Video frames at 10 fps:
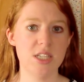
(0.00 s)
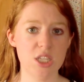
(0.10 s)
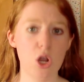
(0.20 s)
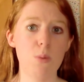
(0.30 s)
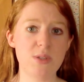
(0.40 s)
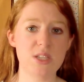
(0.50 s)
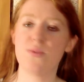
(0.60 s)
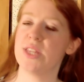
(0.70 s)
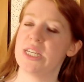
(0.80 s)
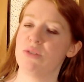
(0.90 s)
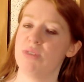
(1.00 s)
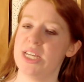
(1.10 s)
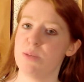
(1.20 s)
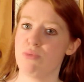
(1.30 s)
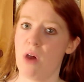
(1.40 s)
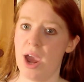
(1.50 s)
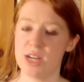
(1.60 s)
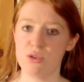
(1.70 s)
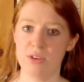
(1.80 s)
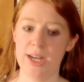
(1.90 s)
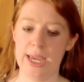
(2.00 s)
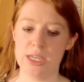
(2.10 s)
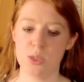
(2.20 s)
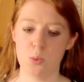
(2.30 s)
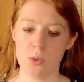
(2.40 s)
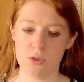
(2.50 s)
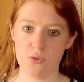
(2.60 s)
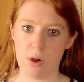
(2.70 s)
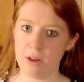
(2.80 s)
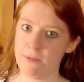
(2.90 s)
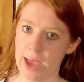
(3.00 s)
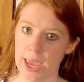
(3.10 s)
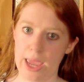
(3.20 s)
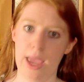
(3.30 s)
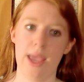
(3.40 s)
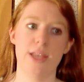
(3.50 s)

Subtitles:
The synopsis for this, released prior to release, was very vague.